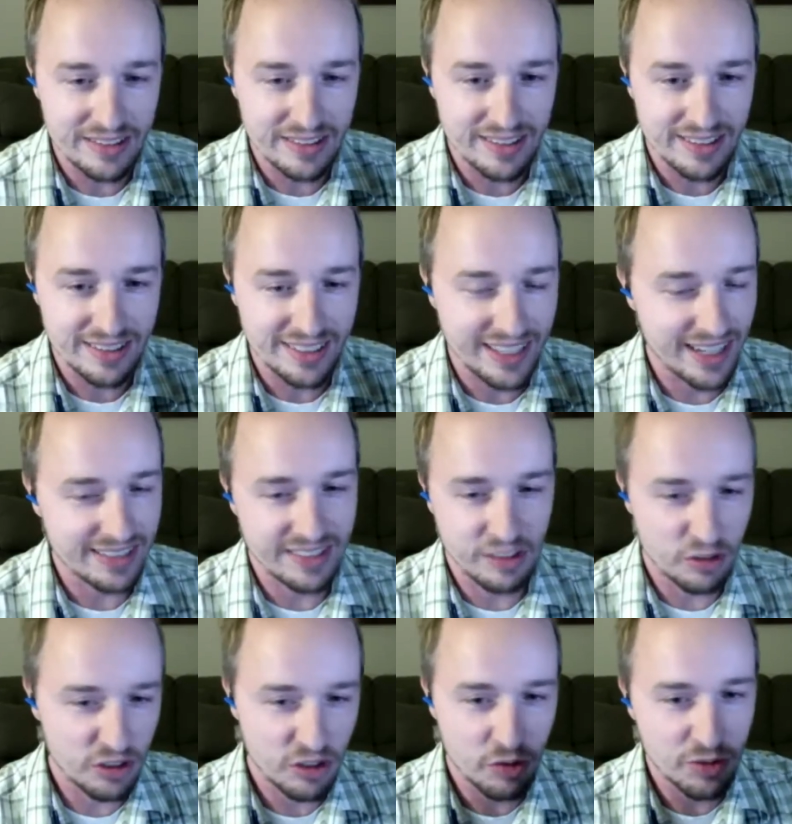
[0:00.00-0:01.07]
the guy's like,
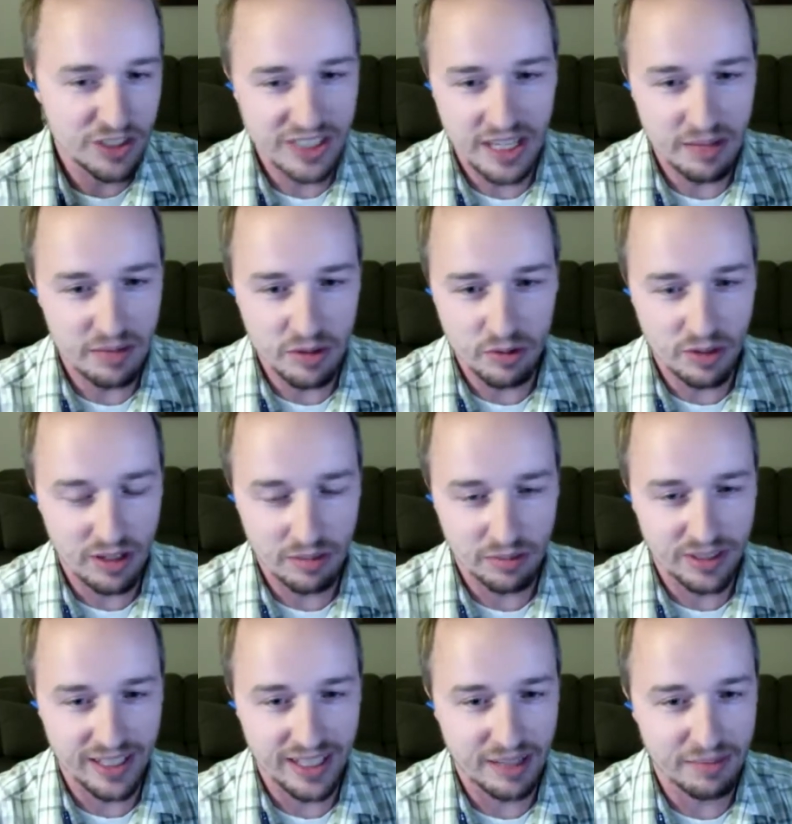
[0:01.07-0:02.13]
which game do you want to
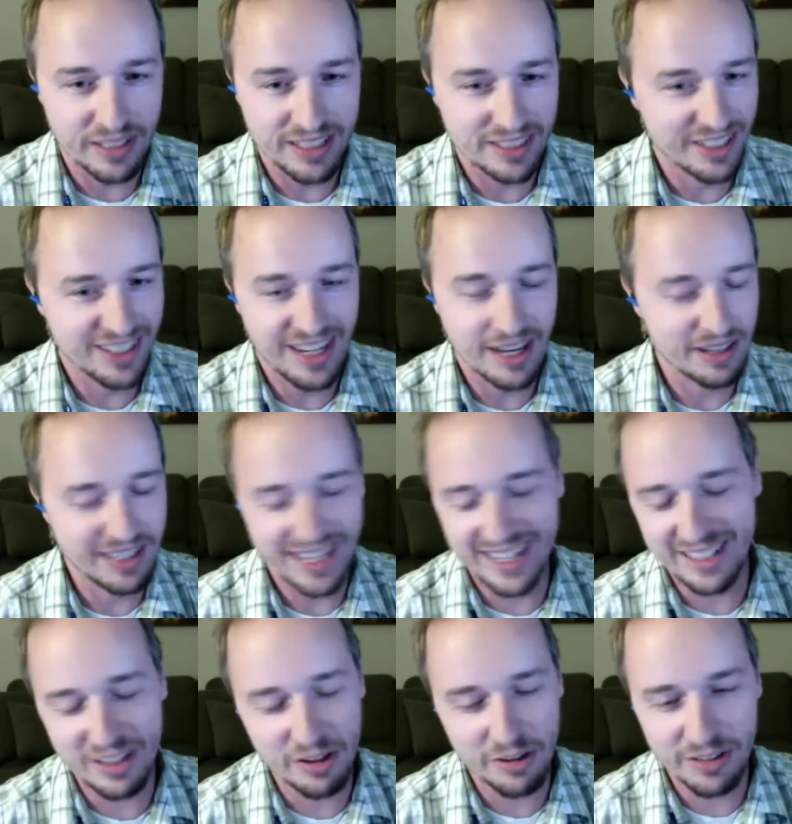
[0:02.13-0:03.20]
play? I'm like, nah, I gotta
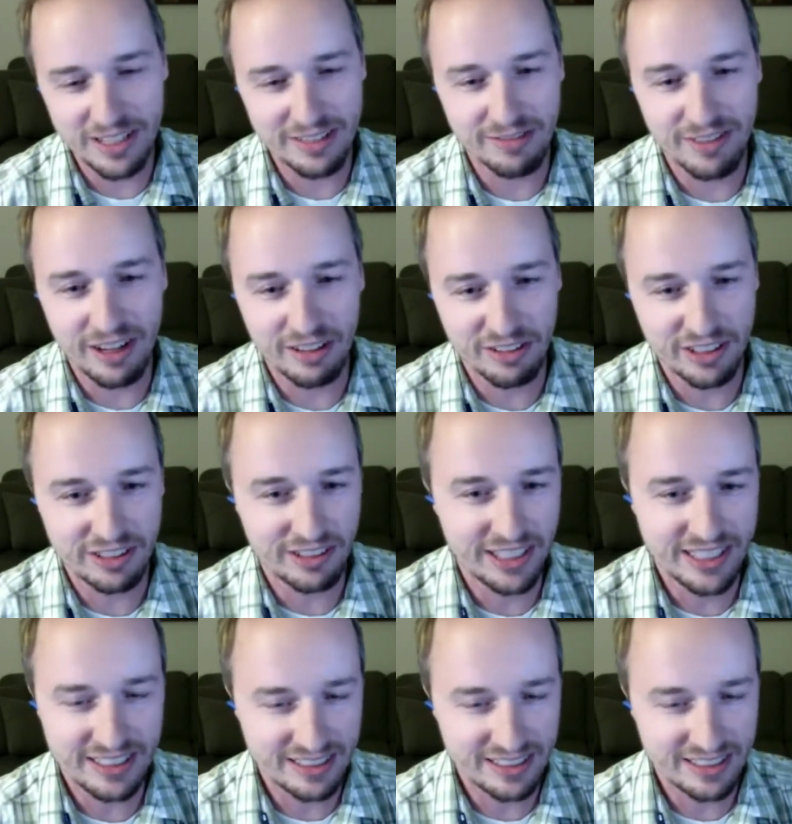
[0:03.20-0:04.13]
go Eve Valkyrie, right?